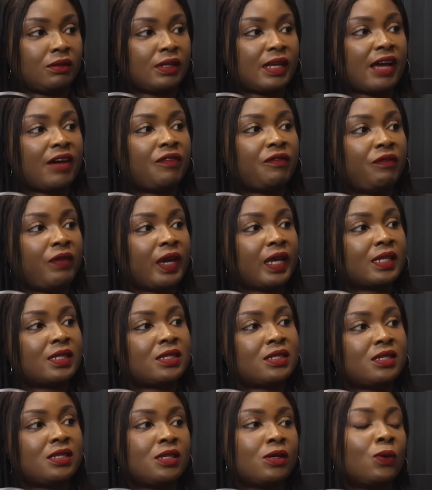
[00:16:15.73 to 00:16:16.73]

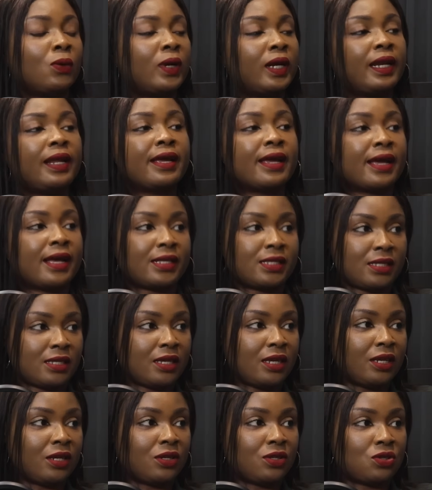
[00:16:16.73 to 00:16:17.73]
affect the oil and gas
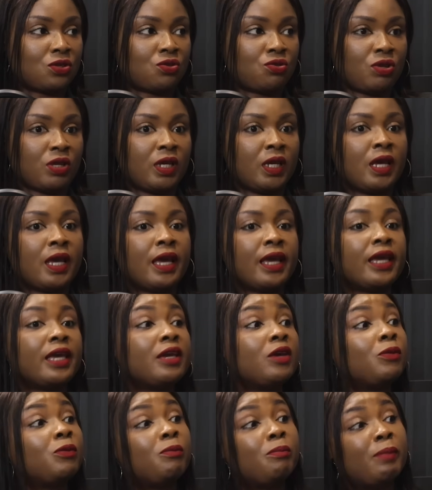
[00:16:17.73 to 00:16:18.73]
industry.
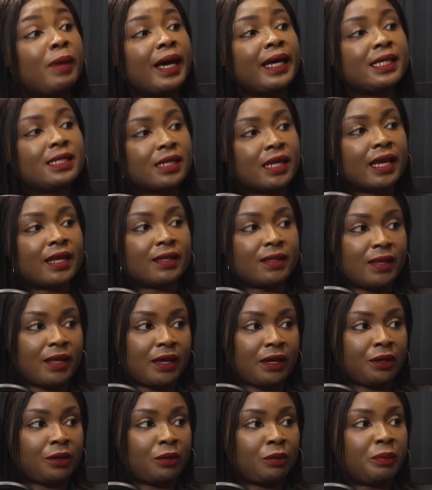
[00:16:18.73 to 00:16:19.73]
It might get
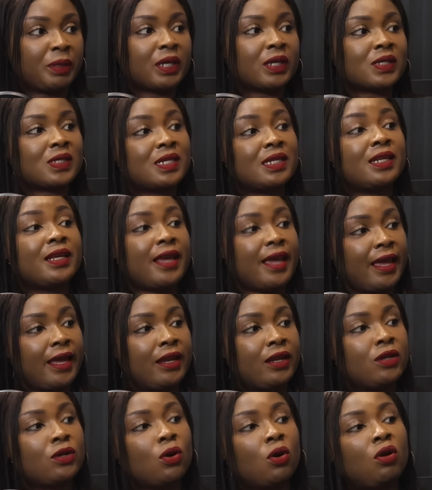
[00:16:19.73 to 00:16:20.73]
there because in the
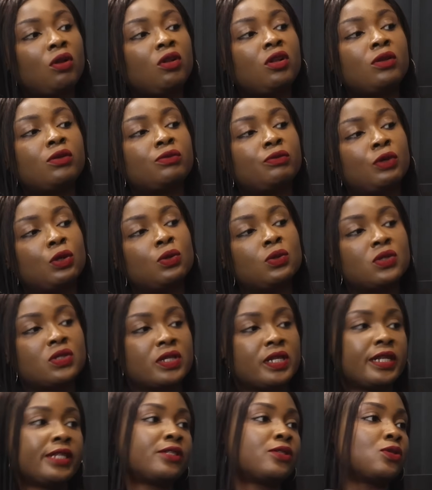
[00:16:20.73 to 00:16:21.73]
end, all roads
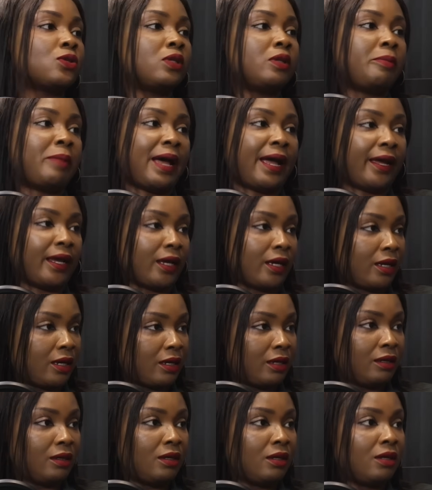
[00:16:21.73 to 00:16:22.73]
lead to the bank.
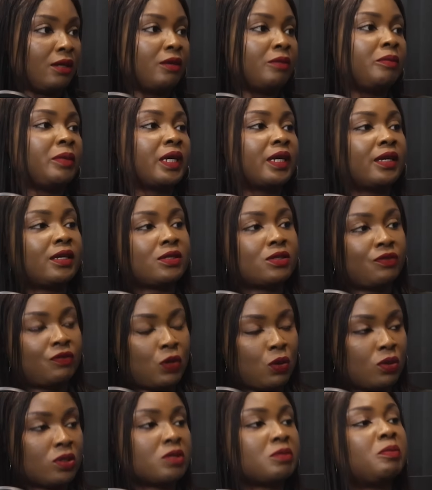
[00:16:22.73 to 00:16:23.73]
Because of
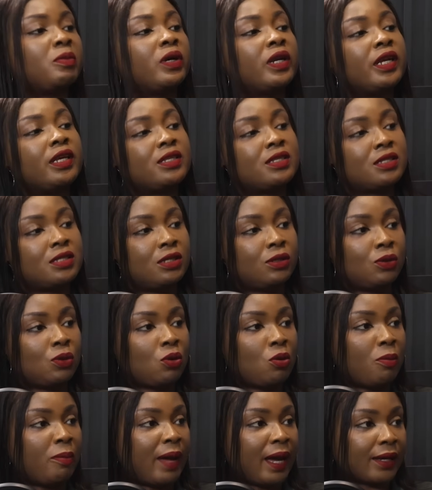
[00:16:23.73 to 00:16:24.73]
course, money still
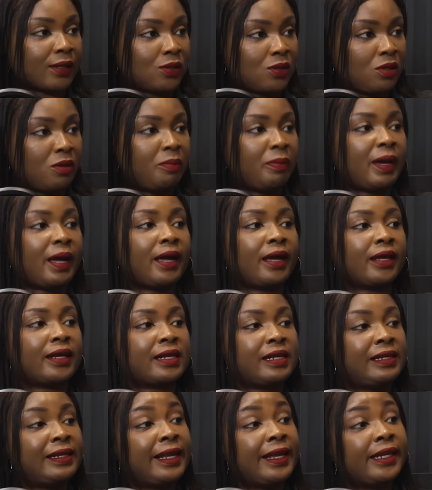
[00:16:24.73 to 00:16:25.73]
go back to the bank,
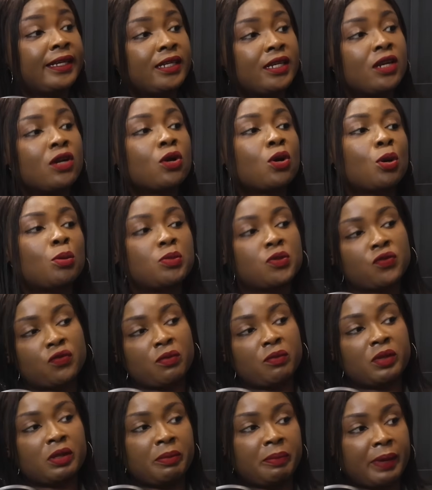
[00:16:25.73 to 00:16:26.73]
lending comes
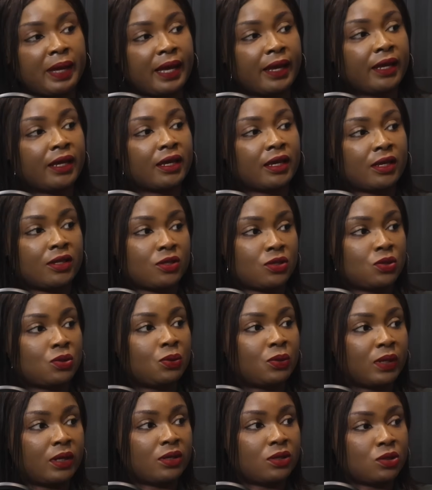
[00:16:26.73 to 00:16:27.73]
from the bank, and
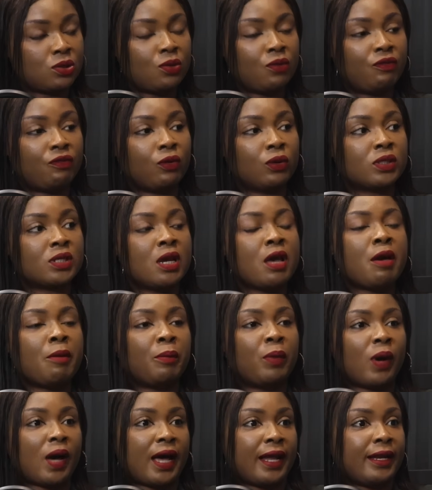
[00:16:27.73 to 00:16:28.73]
so on and so forth.
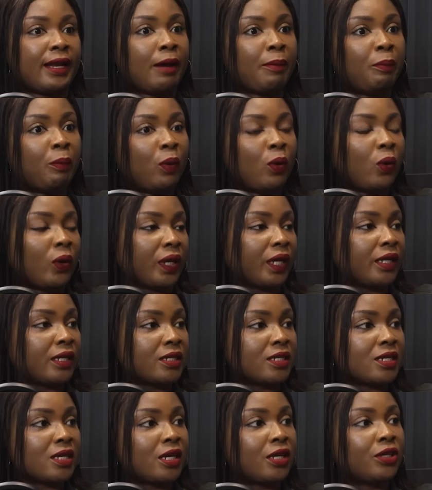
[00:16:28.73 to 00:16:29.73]
But at that
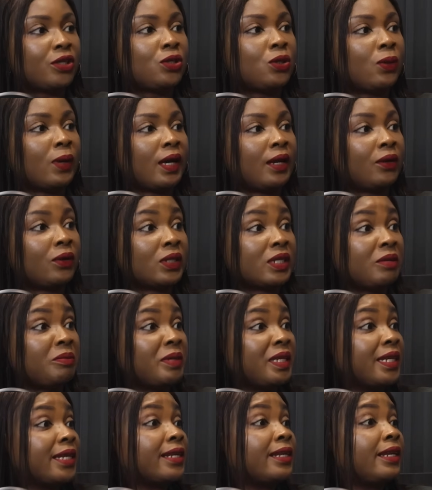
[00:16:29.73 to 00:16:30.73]
point, you are not
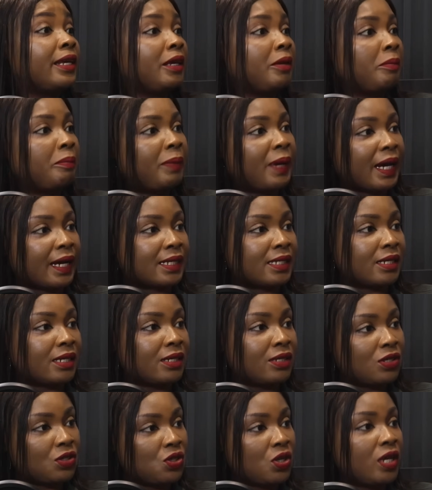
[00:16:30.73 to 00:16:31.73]
immediately impacted.
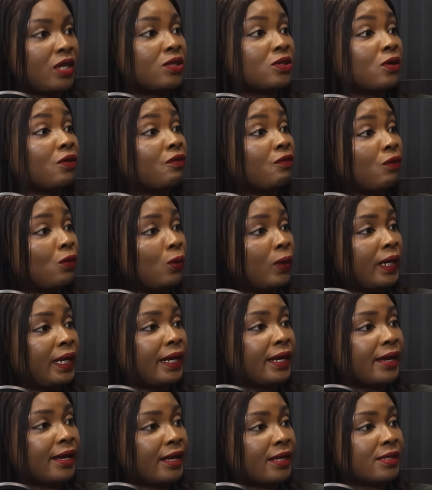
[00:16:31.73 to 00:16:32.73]
The shares of oil
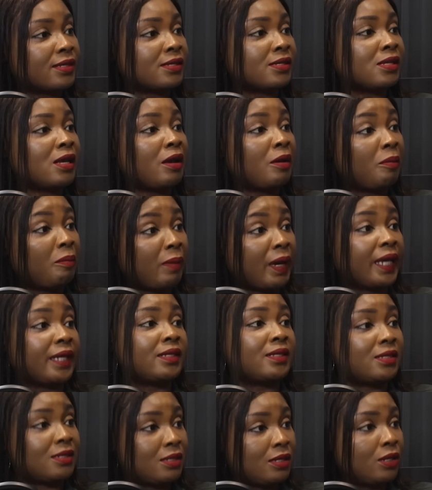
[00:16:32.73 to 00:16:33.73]
and gas
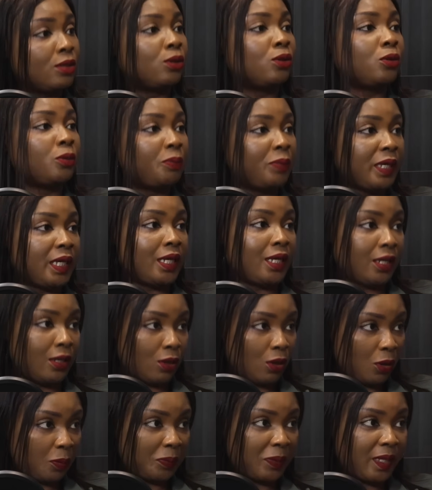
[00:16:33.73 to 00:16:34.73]
might still be
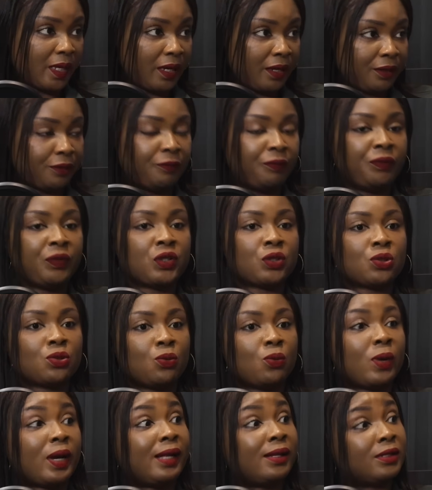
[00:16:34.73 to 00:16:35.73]
up there. So
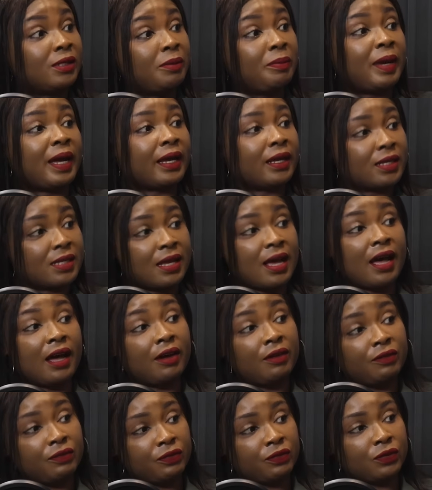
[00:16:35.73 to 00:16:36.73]
while the banks
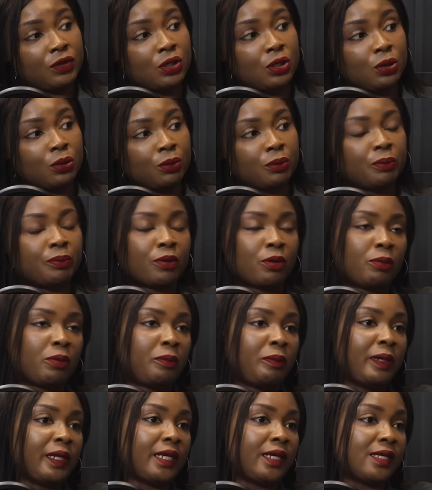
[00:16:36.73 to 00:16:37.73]
have,
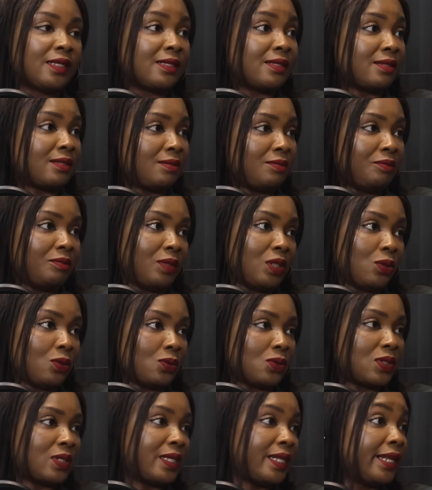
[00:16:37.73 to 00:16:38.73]
probably
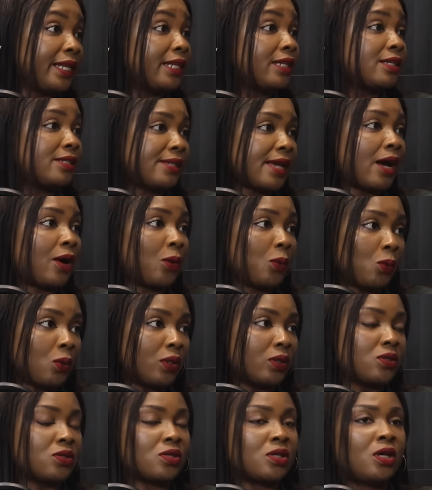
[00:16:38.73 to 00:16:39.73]
slipped
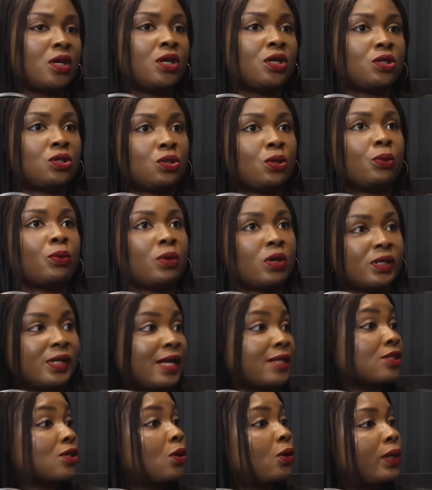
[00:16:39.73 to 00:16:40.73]
downwards. So
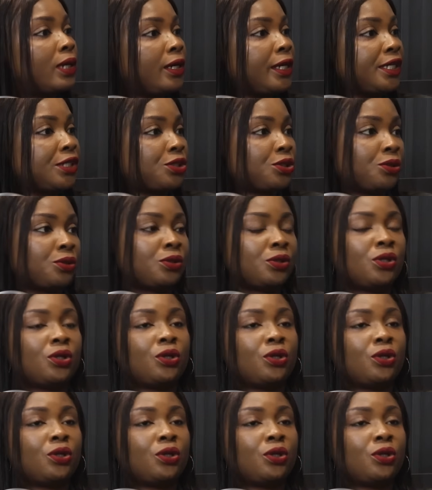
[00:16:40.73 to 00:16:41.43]
that's correlation.